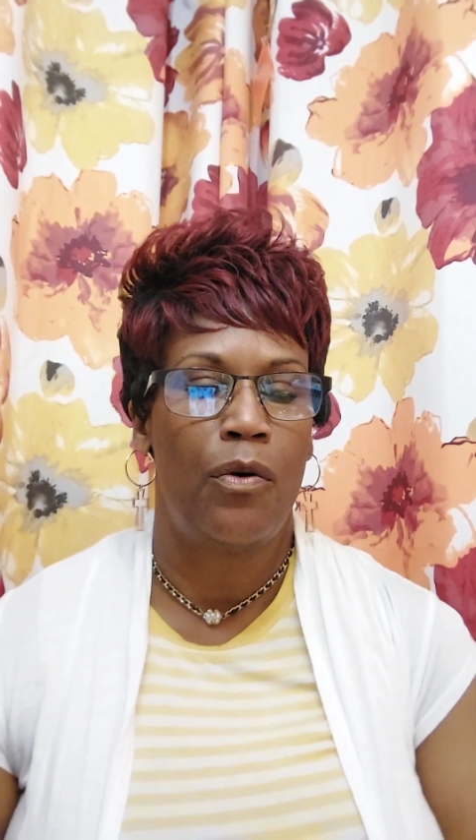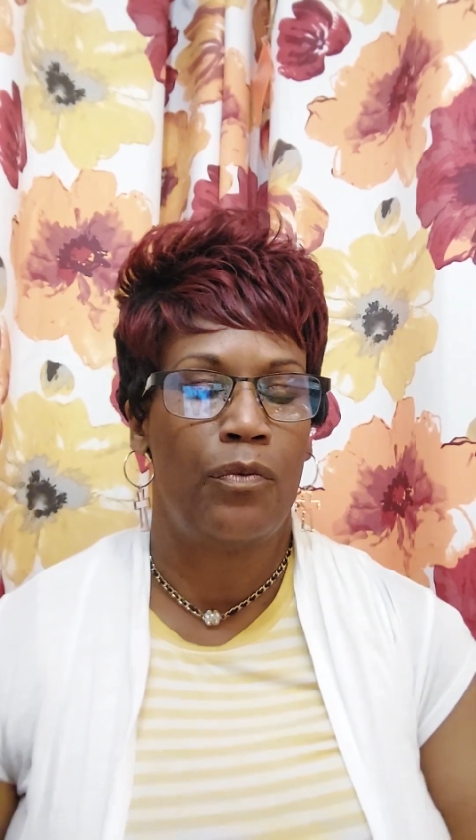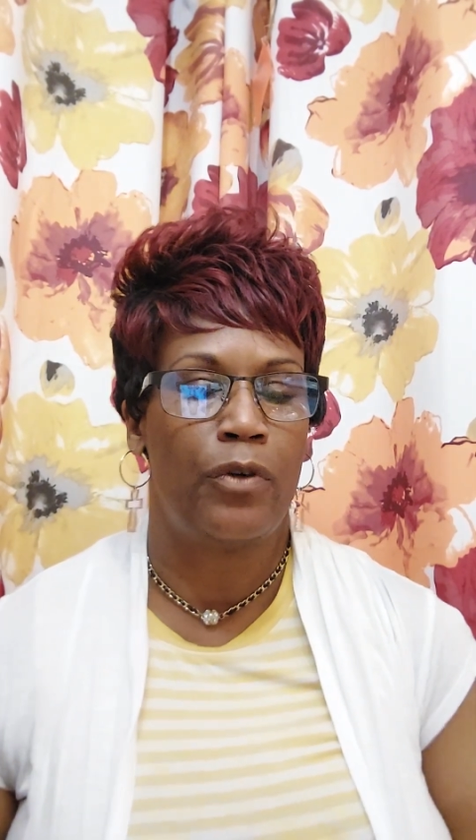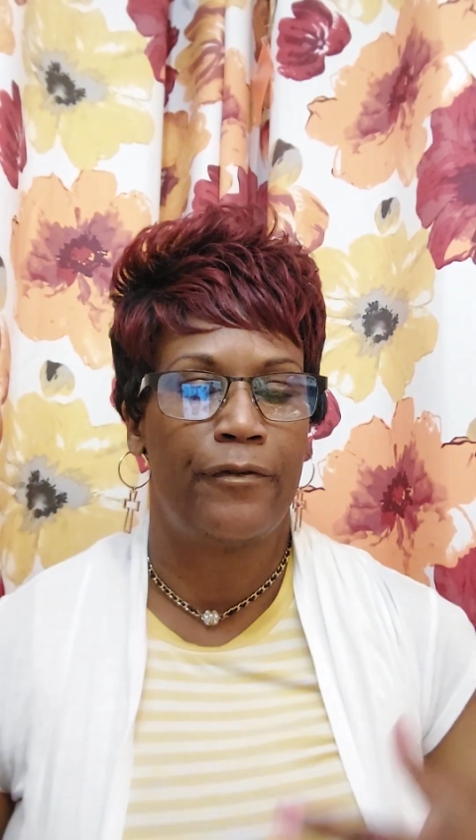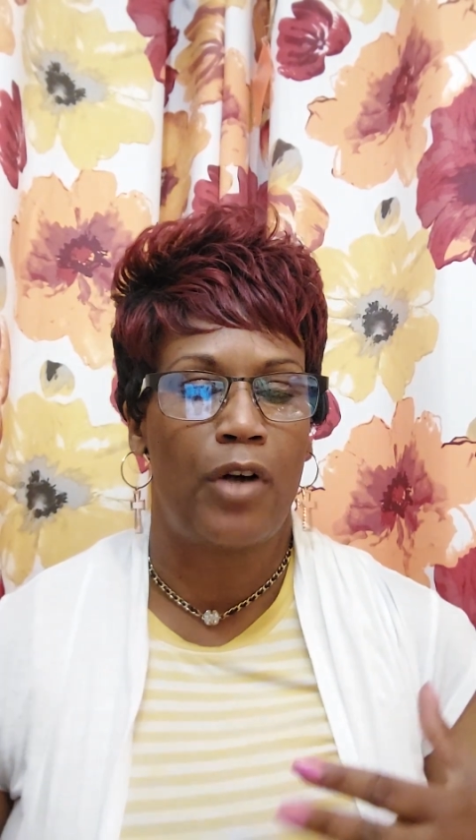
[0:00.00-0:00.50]

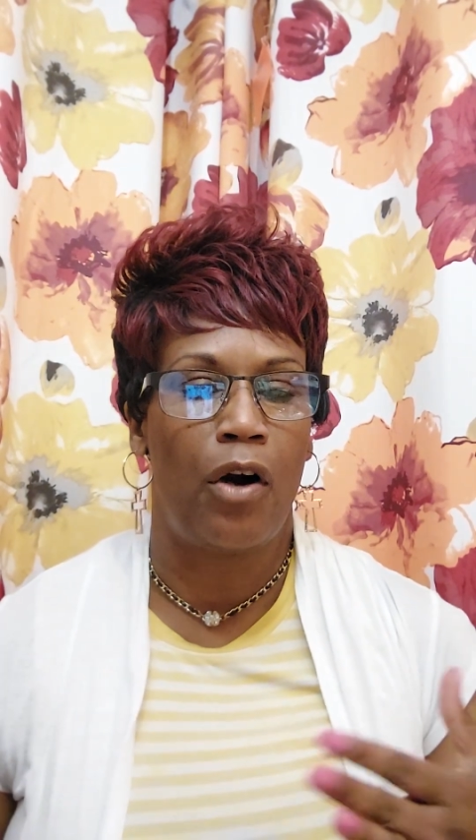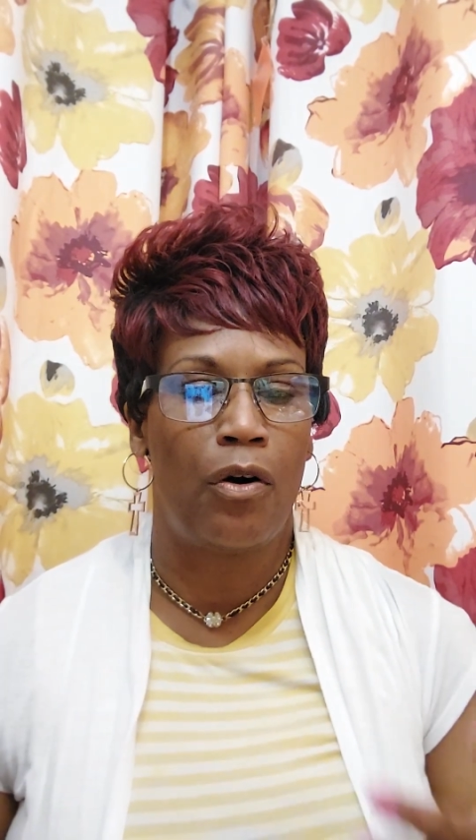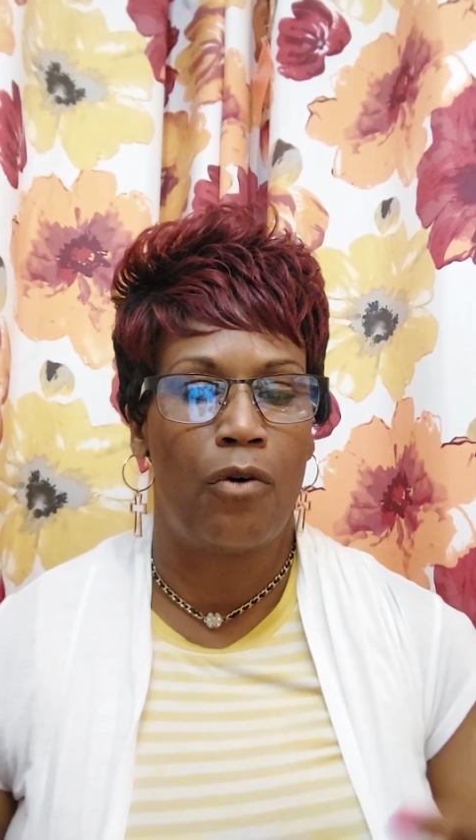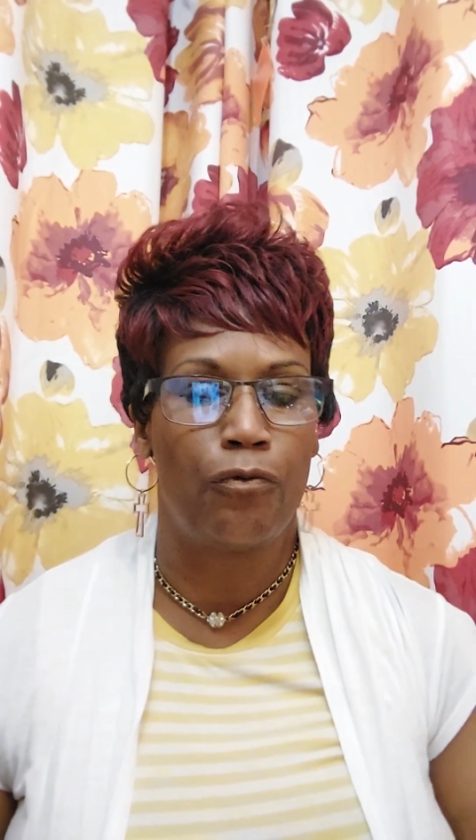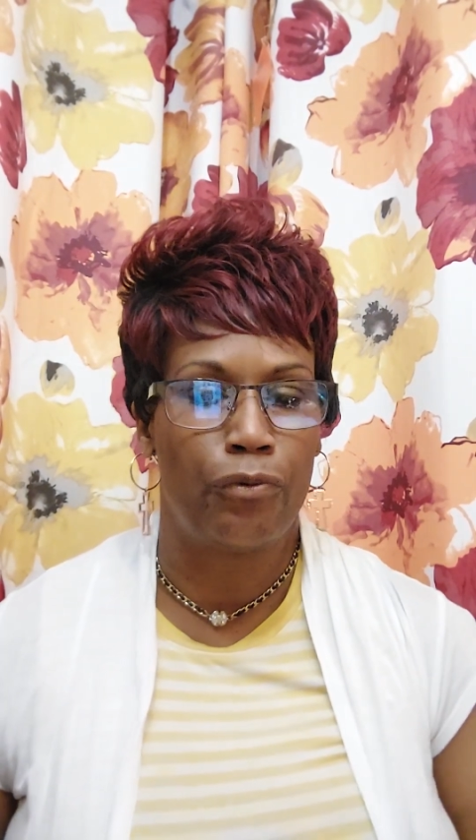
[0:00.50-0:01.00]
with
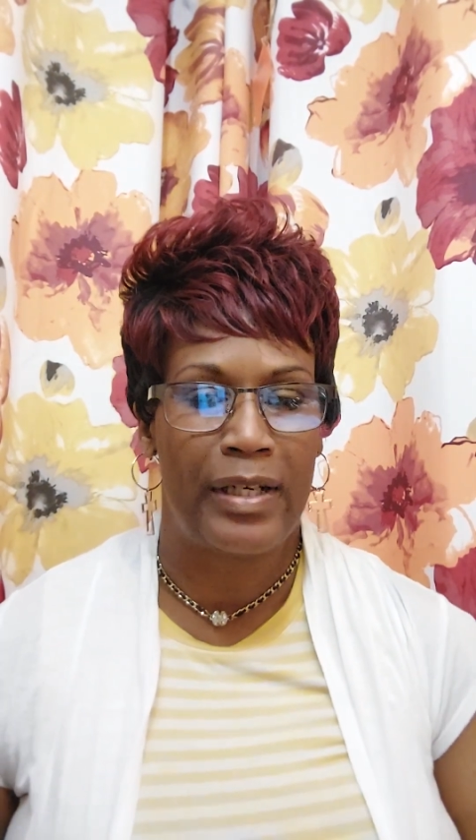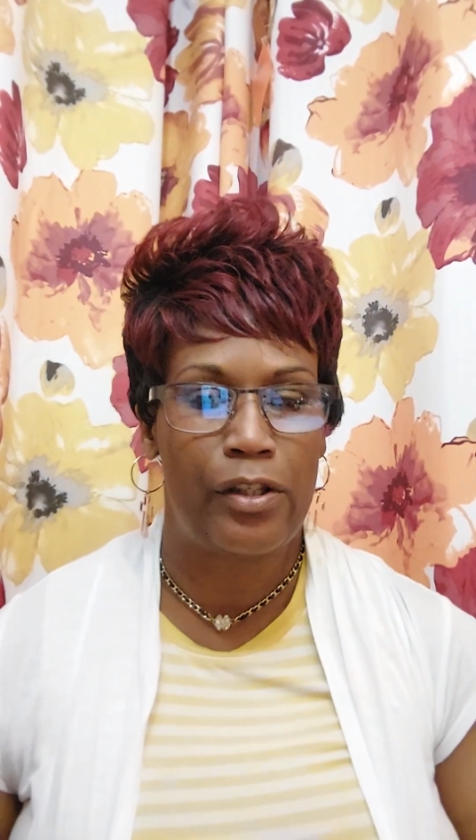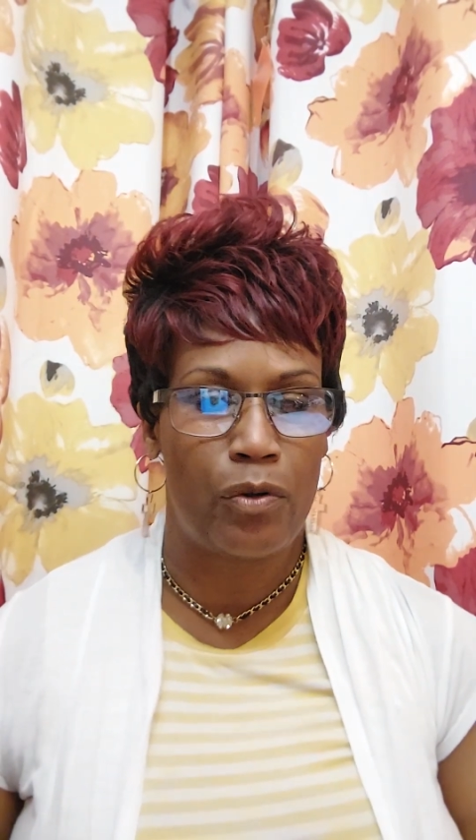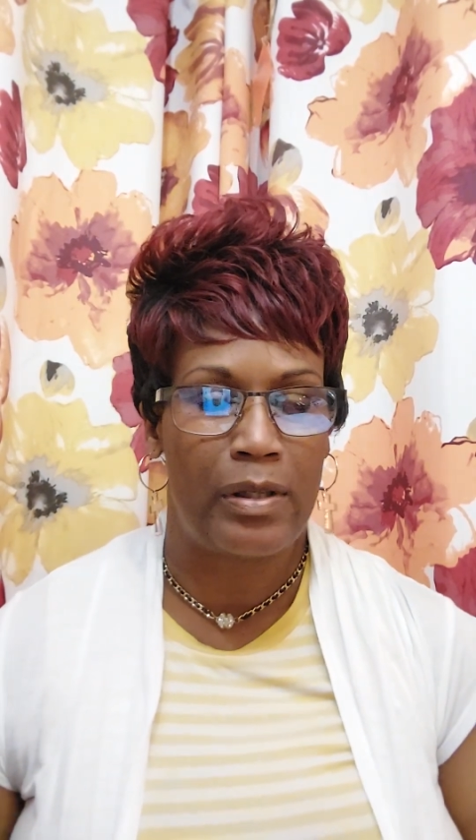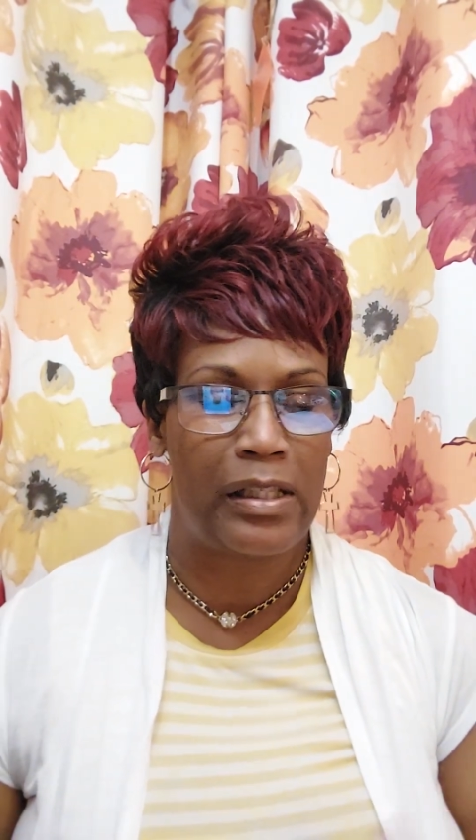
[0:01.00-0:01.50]
all
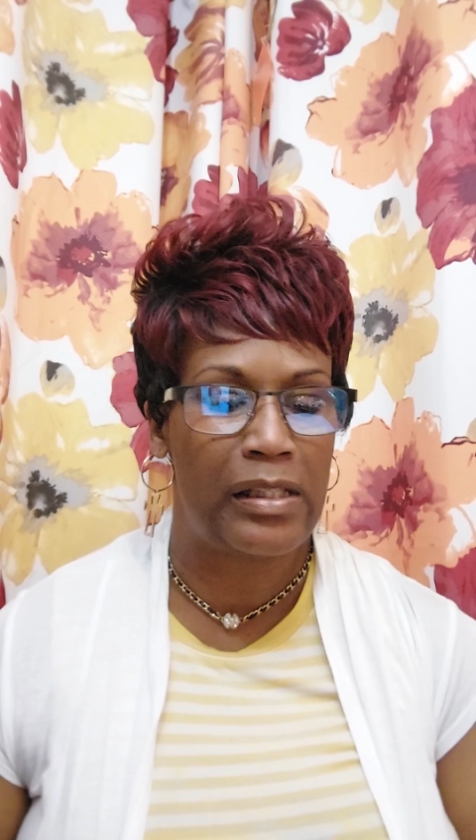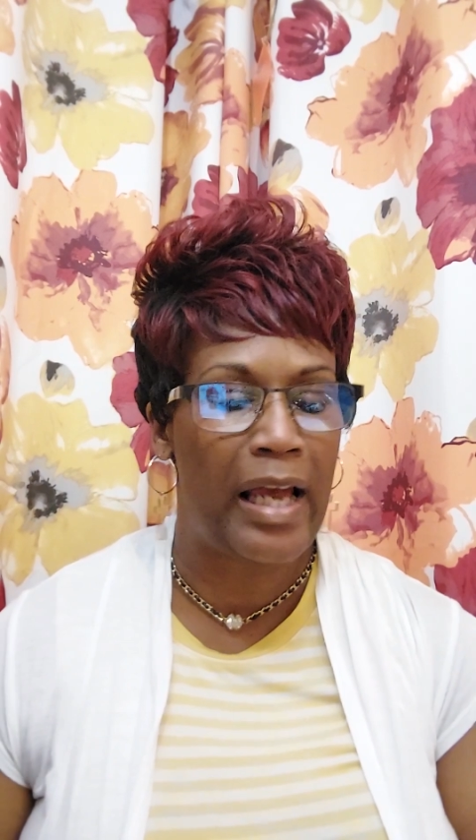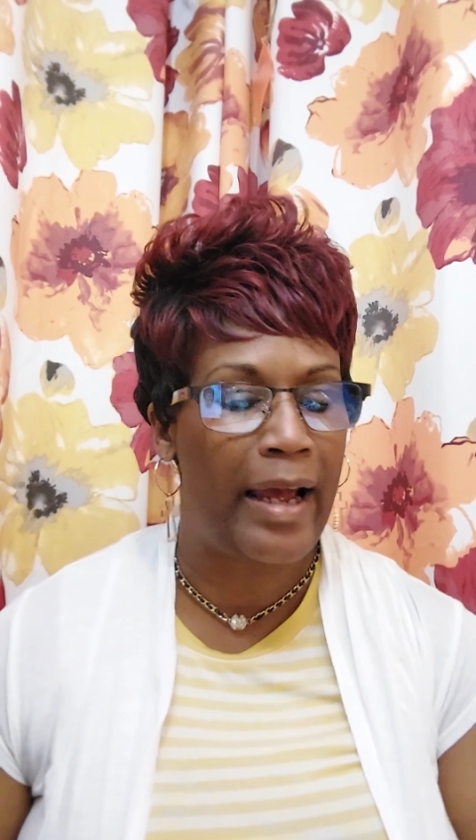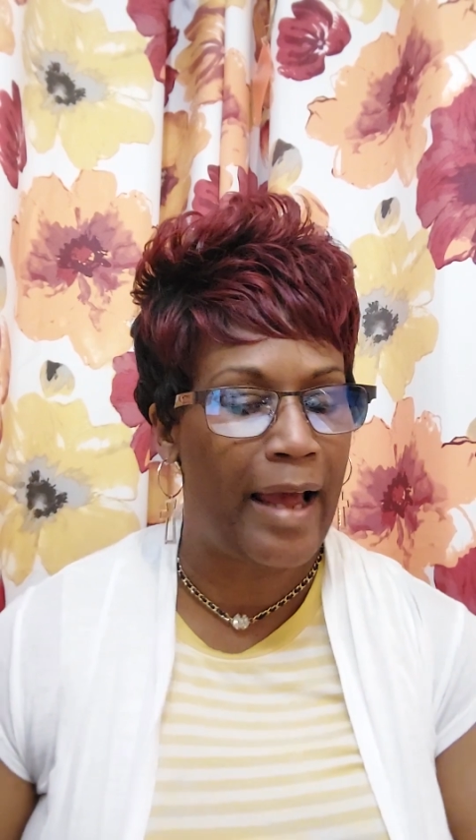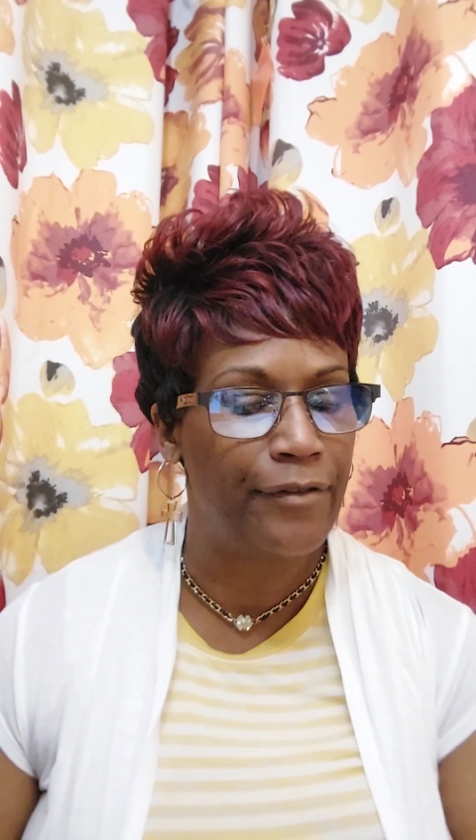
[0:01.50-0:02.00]
resources,
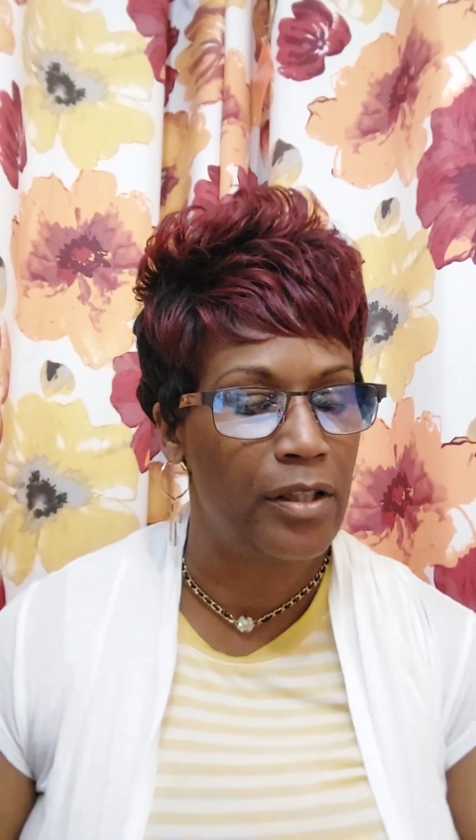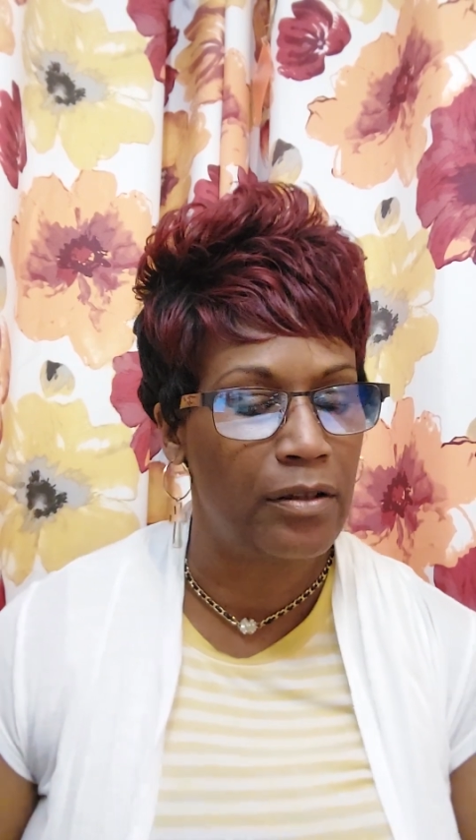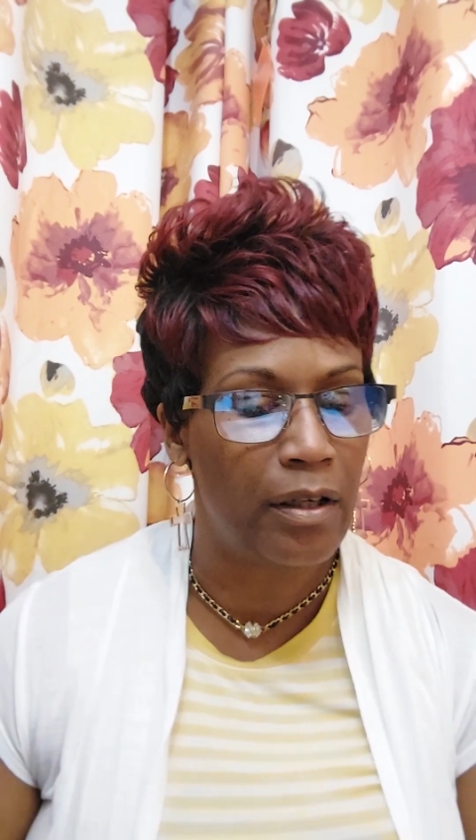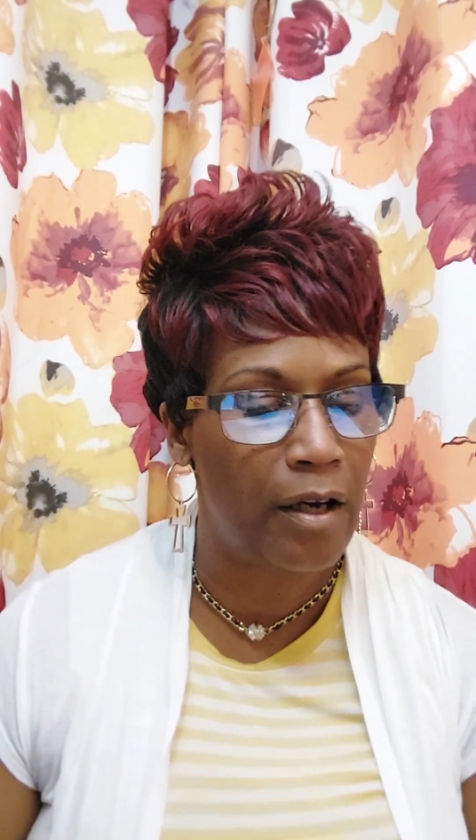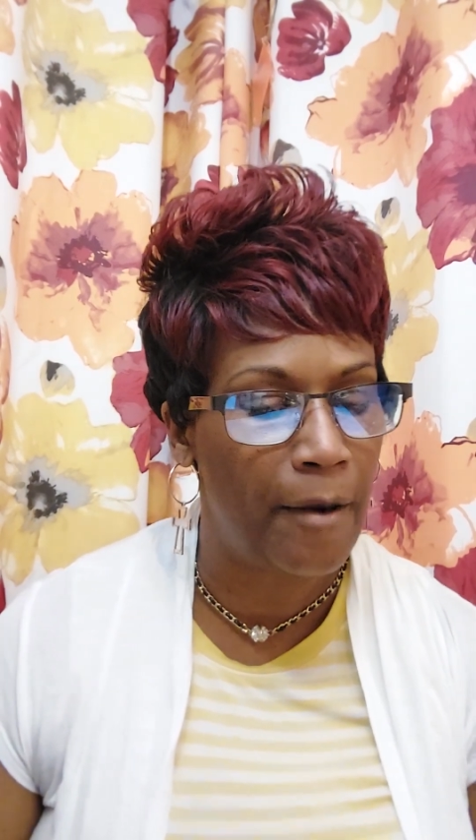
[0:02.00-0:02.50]
I have to
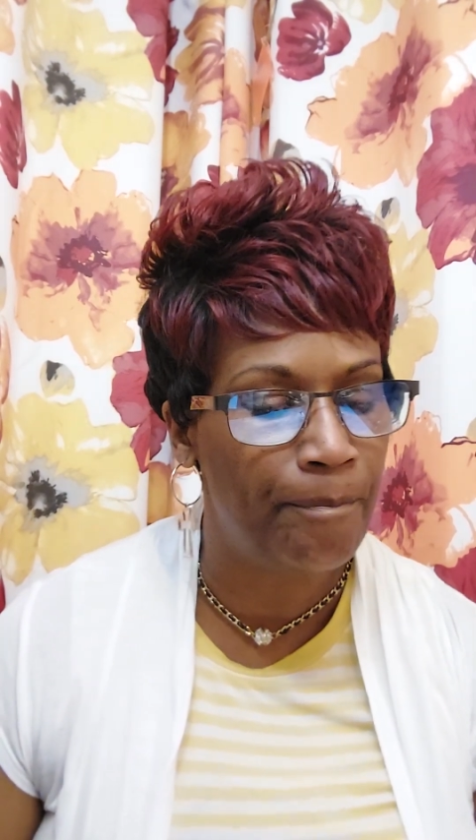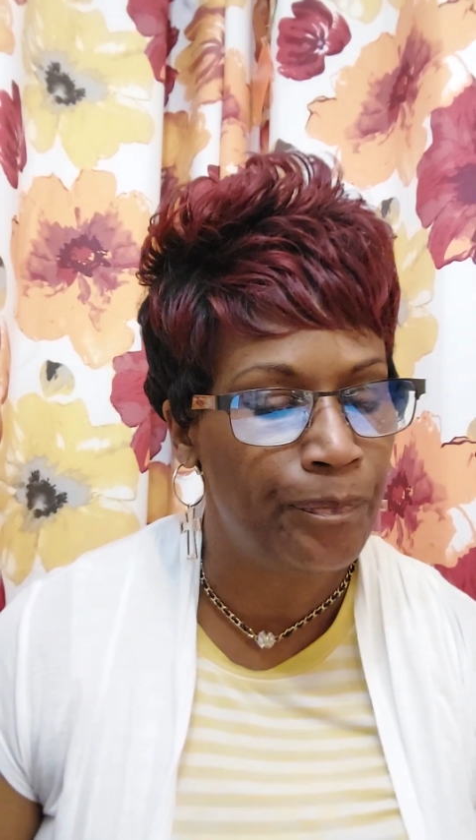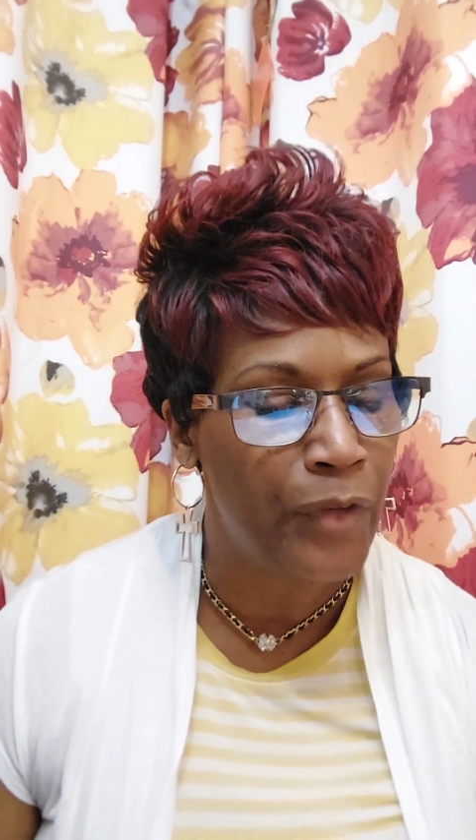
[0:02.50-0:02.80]
look up